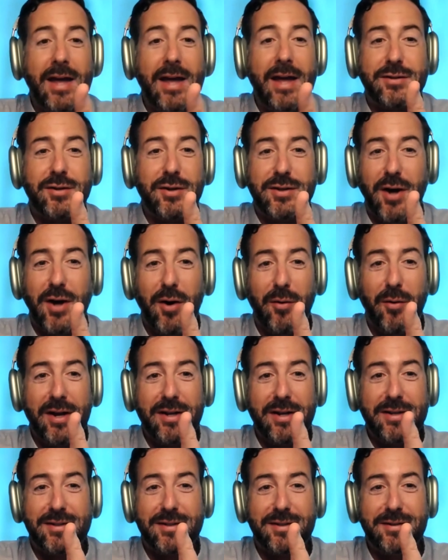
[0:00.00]
And the answer
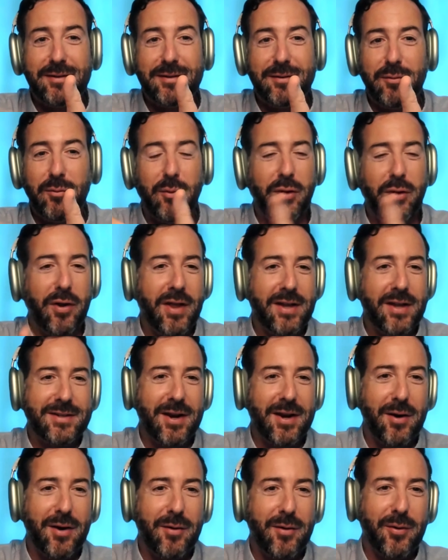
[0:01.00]
is always,
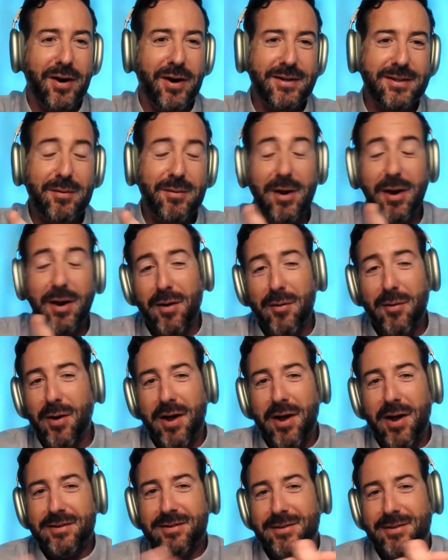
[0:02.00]
well, no, that's not how it works. I'm
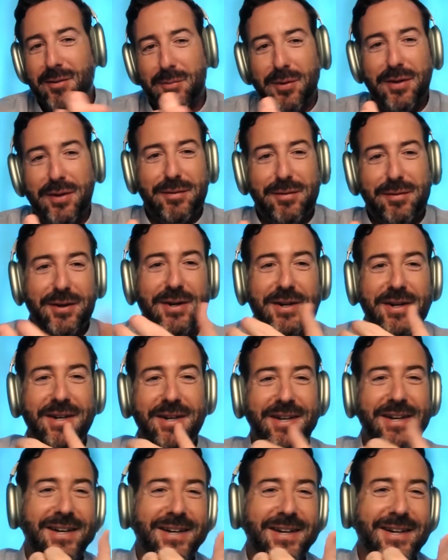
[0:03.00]
like, okay, well, I don't believe
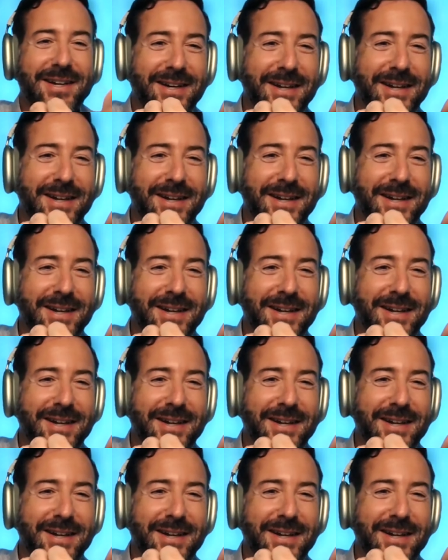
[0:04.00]
you.